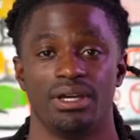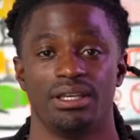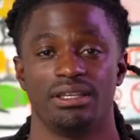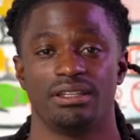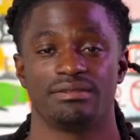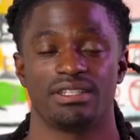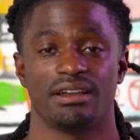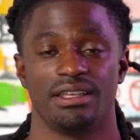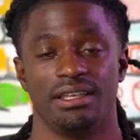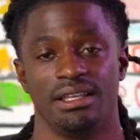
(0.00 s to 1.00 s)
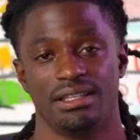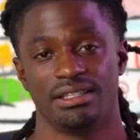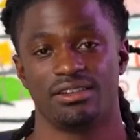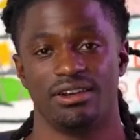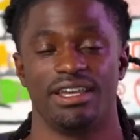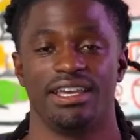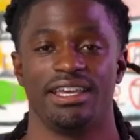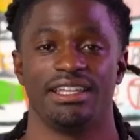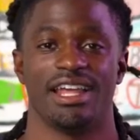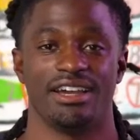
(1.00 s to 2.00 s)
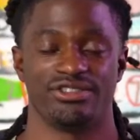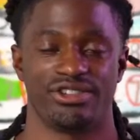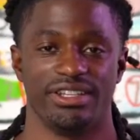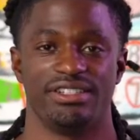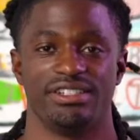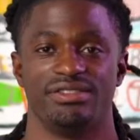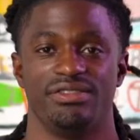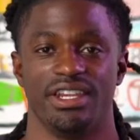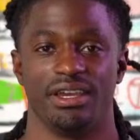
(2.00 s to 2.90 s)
But enough talking. Let's go ahead and dive straight into this